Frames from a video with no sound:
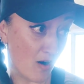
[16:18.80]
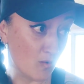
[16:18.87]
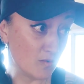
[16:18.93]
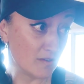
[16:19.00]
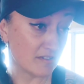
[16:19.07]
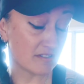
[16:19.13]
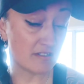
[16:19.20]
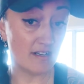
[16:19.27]
I
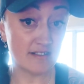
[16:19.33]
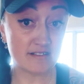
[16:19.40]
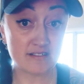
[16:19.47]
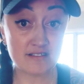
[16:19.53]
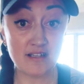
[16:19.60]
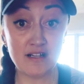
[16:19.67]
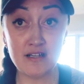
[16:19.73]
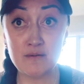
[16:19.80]
was like
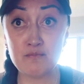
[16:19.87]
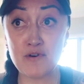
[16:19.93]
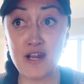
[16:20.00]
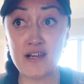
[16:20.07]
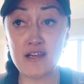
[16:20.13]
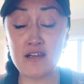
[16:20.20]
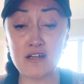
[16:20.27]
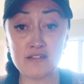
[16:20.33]

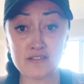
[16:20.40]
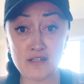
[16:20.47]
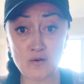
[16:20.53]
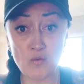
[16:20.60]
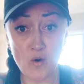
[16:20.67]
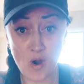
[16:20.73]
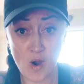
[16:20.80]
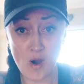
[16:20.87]
celebrating. I was
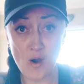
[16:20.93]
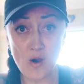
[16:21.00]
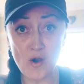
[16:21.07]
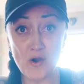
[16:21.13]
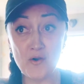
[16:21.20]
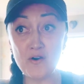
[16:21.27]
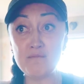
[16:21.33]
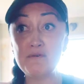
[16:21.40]
like, woohoo,
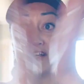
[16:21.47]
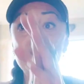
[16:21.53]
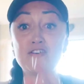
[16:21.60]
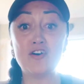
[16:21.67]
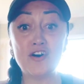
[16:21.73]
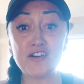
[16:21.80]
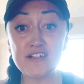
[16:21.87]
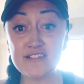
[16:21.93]
oh my
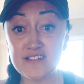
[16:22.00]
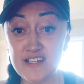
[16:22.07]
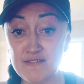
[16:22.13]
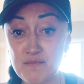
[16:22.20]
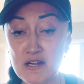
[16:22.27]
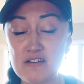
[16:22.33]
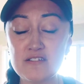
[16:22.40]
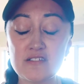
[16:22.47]
God, I did
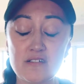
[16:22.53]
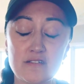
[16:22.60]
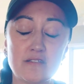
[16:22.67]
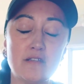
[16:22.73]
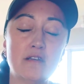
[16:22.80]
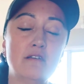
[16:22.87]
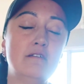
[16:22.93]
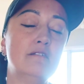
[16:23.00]
have
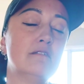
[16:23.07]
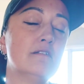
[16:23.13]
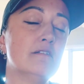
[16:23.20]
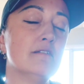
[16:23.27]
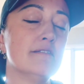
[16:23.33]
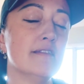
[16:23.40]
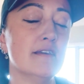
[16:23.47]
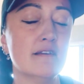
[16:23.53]
parasites. Thank you,
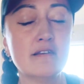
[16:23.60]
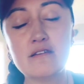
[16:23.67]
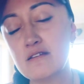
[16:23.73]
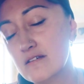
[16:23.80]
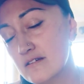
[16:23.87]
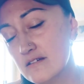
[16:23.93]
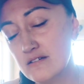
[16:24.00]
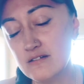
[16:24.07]
Lord. Thank
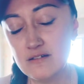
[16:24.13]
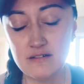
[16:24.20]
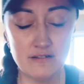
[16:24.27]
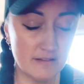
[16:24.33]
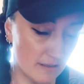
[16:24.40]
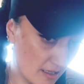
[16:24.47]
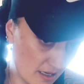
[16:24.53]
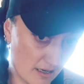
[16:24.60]

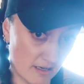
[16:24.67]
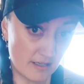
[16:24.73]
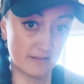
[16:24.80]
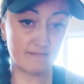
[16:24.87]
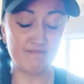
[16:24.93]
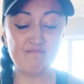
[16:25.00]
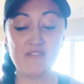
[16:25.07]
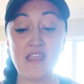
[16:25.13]
you,
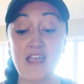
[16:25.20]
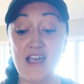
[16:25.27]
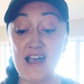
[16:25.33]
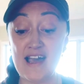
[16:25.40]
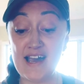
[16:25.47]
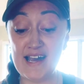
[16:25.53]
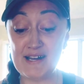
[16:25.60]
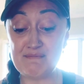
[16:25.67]
Lord.
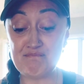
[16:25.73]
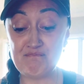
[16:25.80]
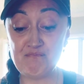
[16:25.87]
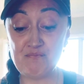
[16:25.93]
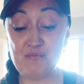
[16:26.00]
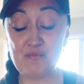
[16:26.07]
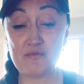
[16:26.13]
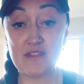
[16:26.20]

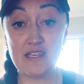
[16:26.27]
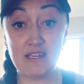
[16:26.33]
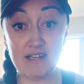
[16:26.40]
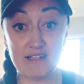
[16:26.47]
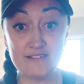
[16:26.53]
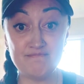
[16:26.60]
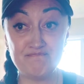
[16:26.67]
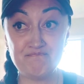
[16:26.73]

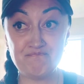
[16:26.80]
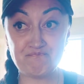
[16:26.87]
Yeah.